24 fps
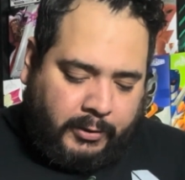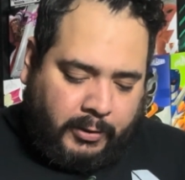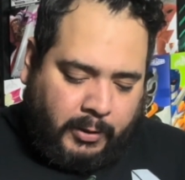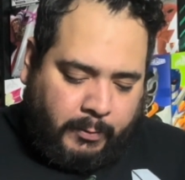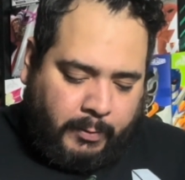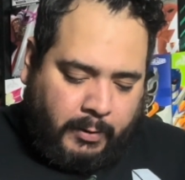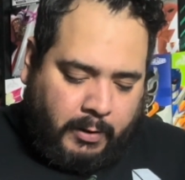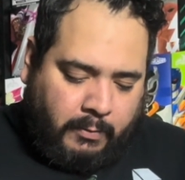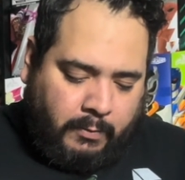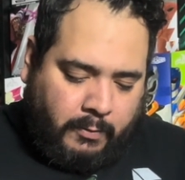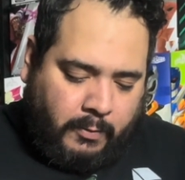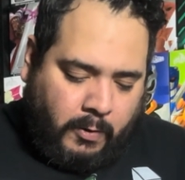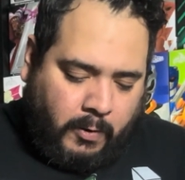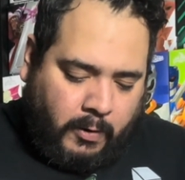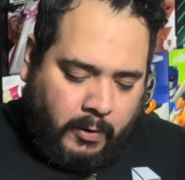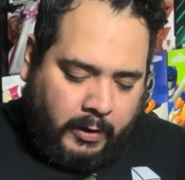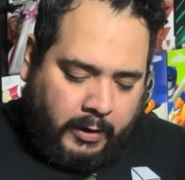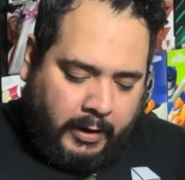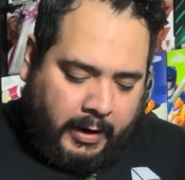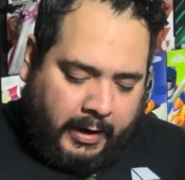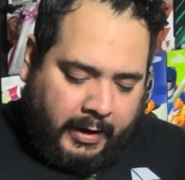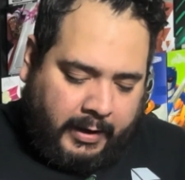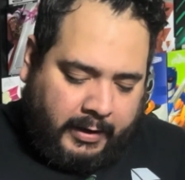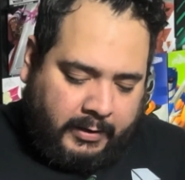Turbo
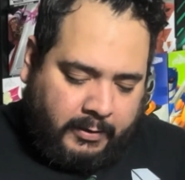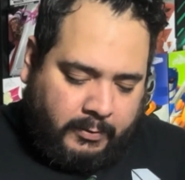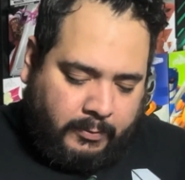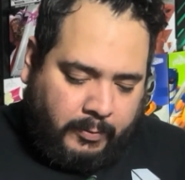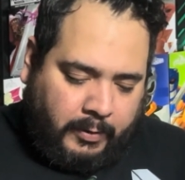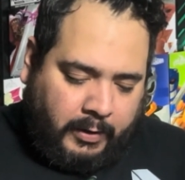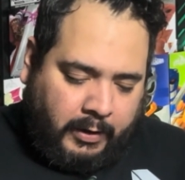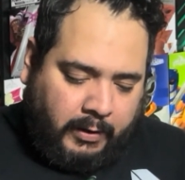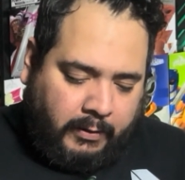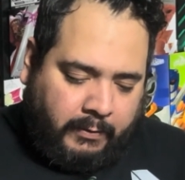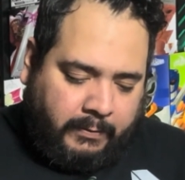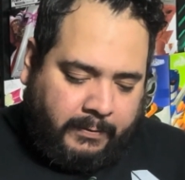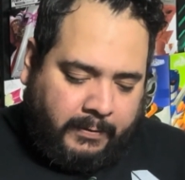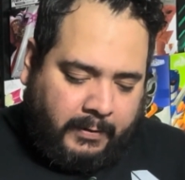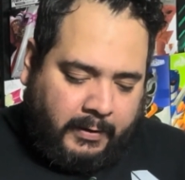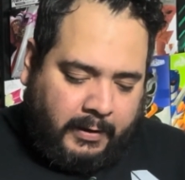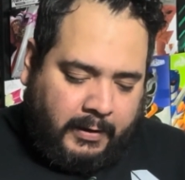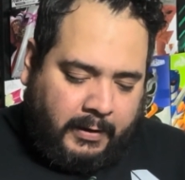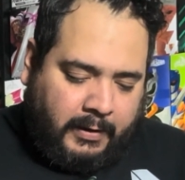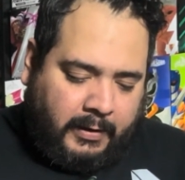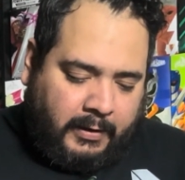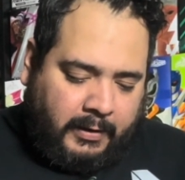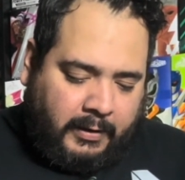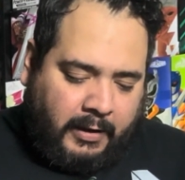more as we've
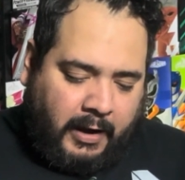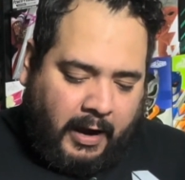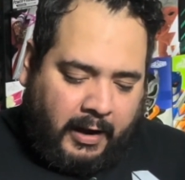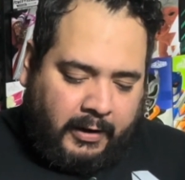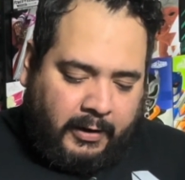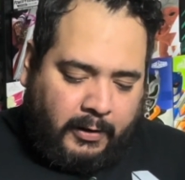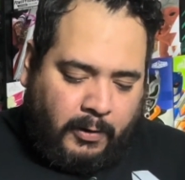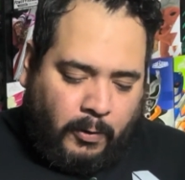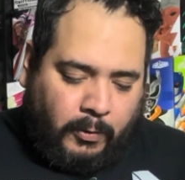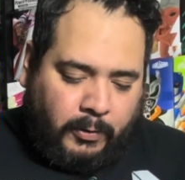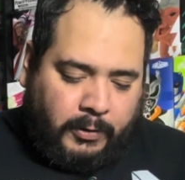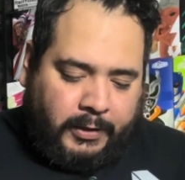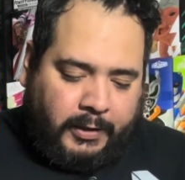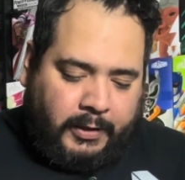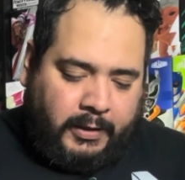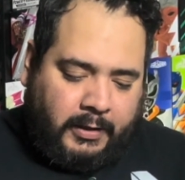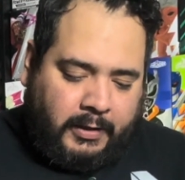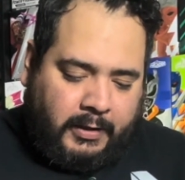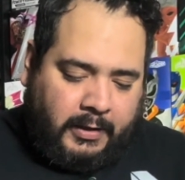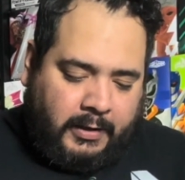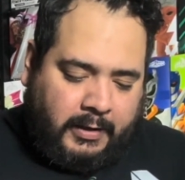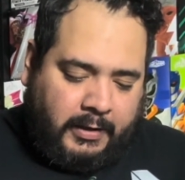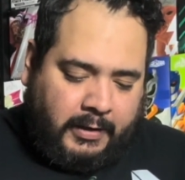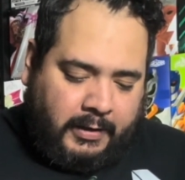gotten older.